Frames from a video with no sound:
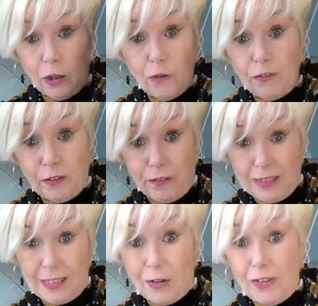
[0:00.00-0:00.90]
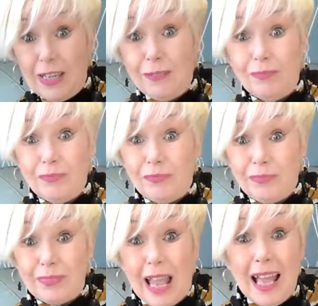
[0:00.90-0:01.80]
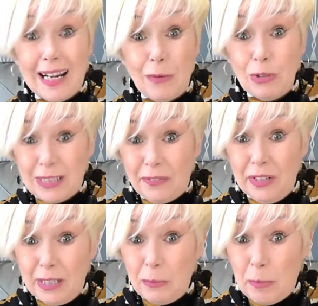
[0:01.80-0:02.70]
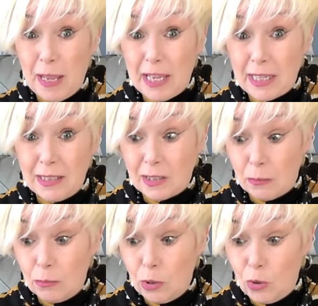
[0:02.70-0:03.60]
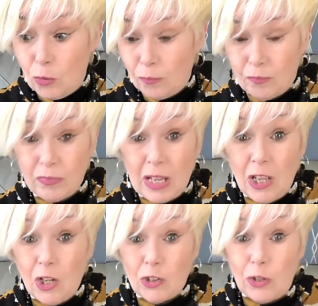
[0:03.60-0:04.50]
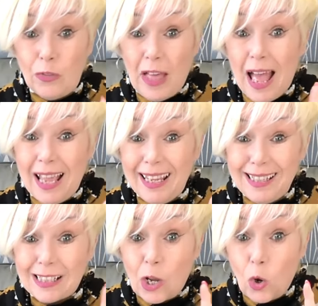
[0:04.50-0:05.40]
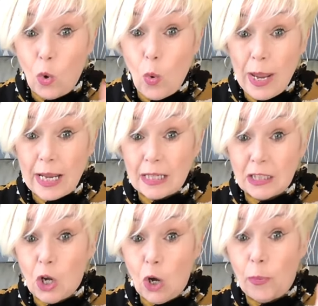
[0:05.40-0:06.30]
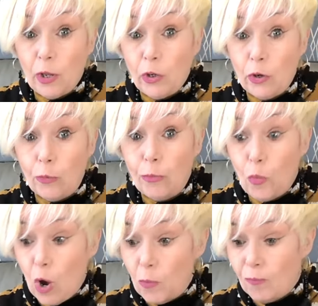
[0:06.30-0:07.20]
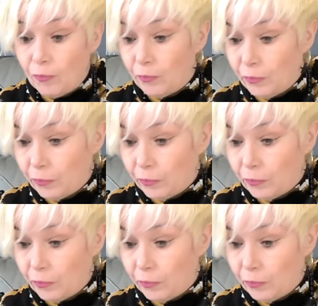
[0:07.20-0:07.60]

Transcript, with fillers: Love the fit of it and I will definitely be making some more. So that is quick top number one.